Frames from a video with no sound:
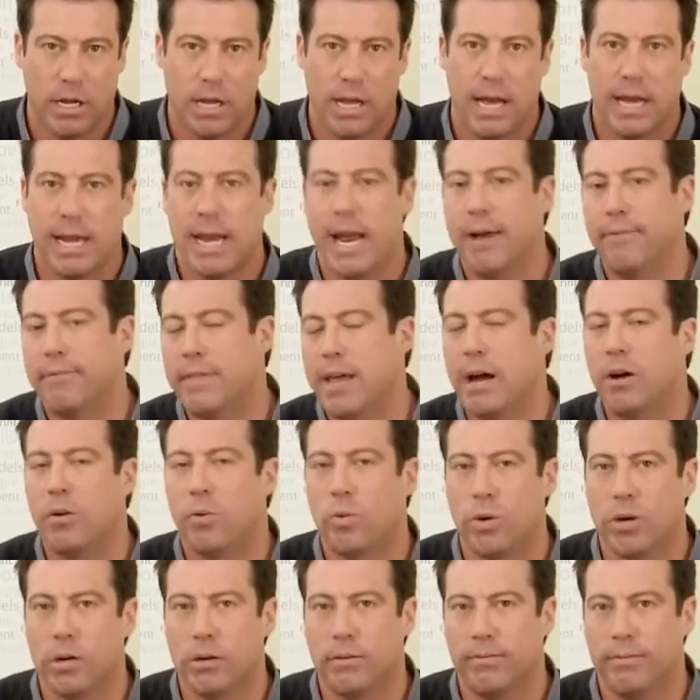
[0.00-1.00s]
and have that
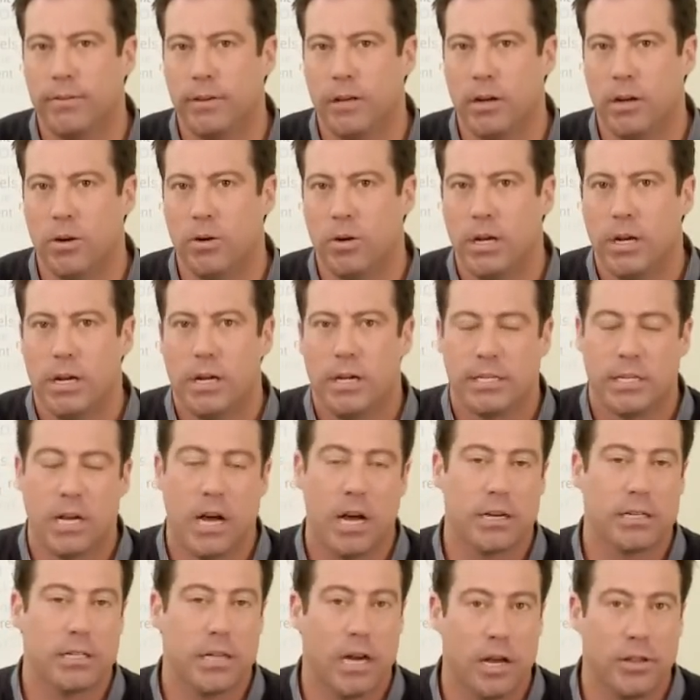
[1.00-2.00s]
workflow
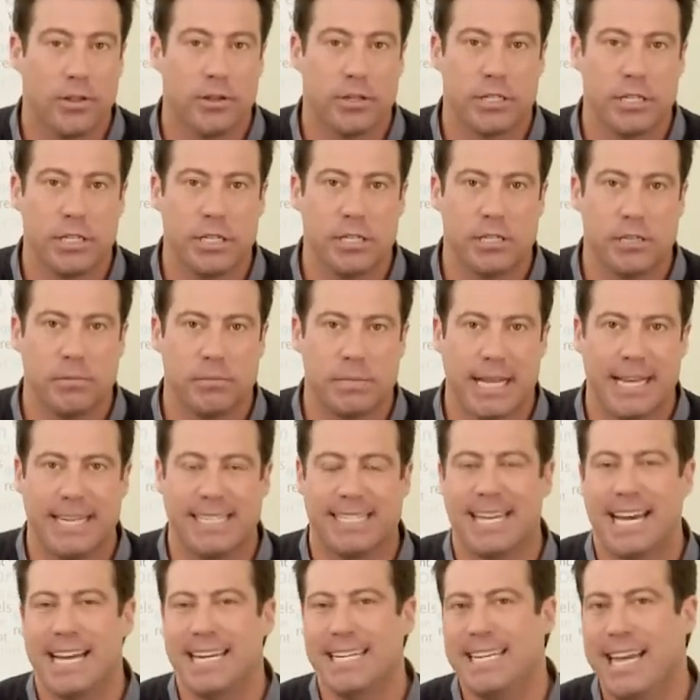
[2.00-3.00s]
talk to other systems and
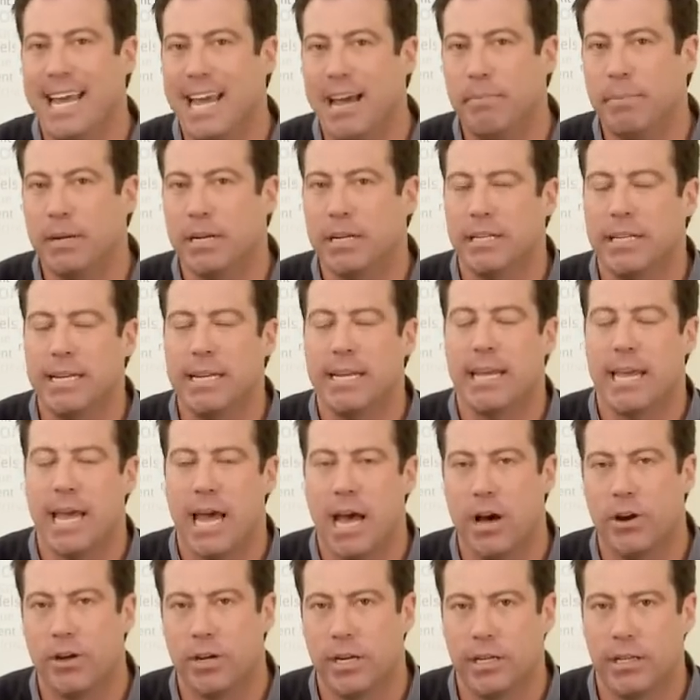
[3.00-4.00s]
dynamically
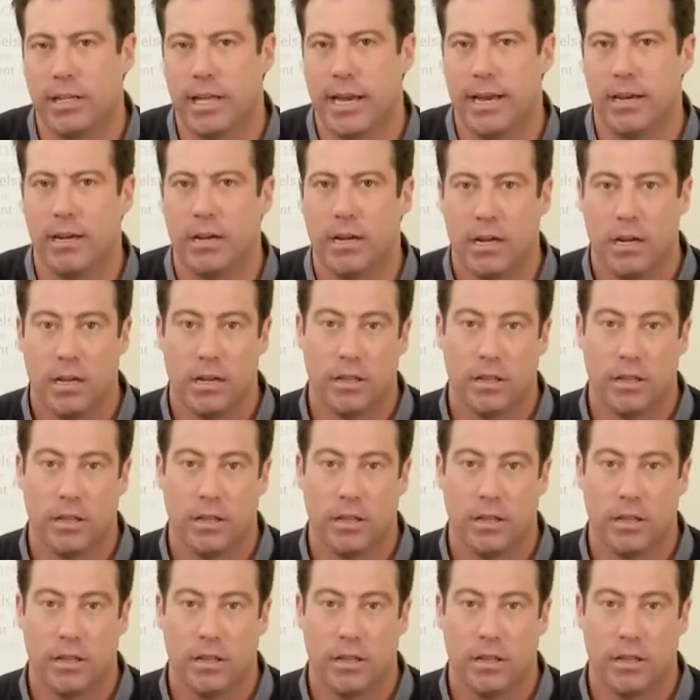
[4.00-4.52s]
calculate